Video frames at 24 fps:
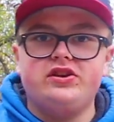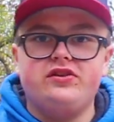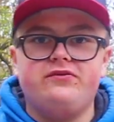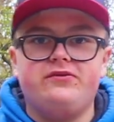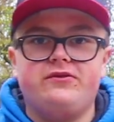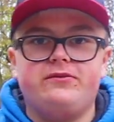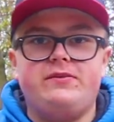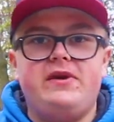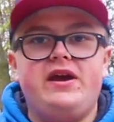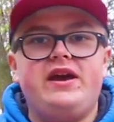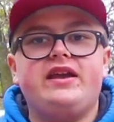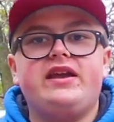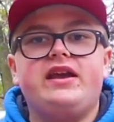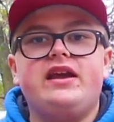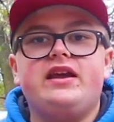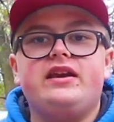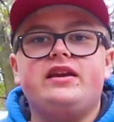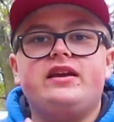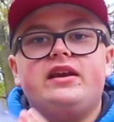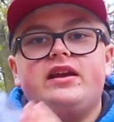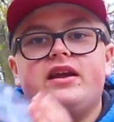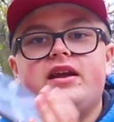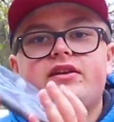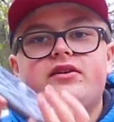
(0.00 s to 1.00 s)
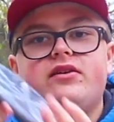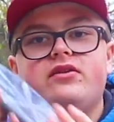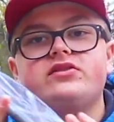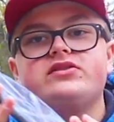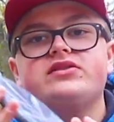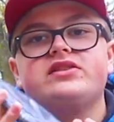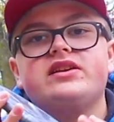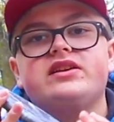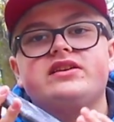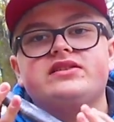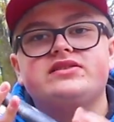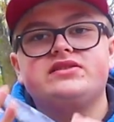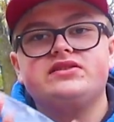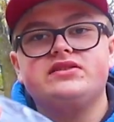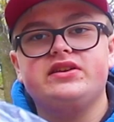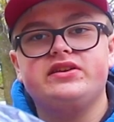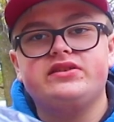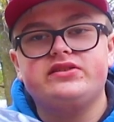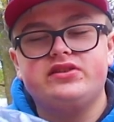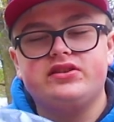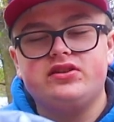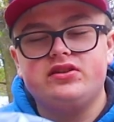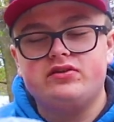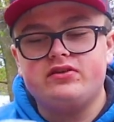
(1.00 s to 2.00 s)
good for backhand, and I know it's going to
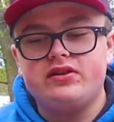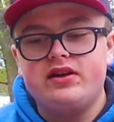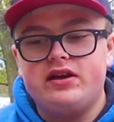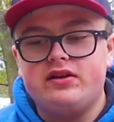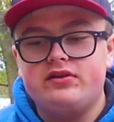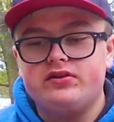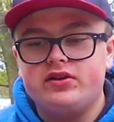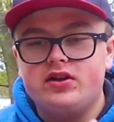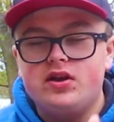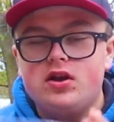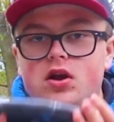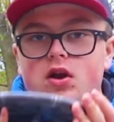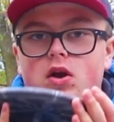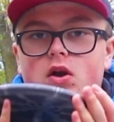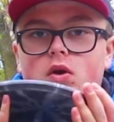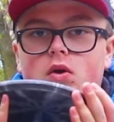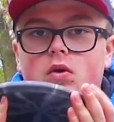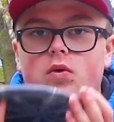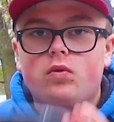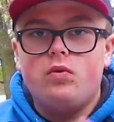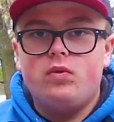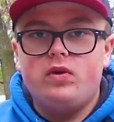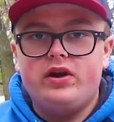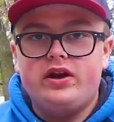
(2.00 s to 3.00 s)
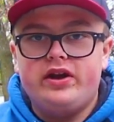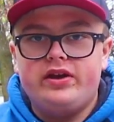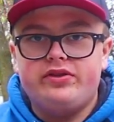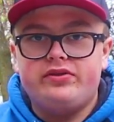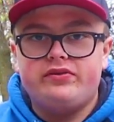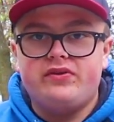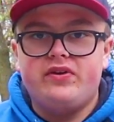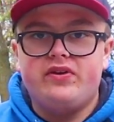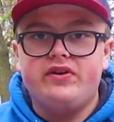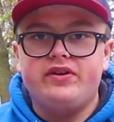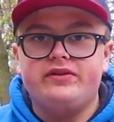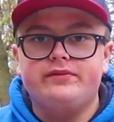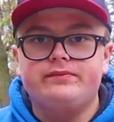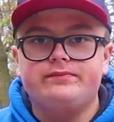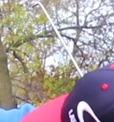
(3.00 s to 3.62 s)
stick to the ground when I throw it.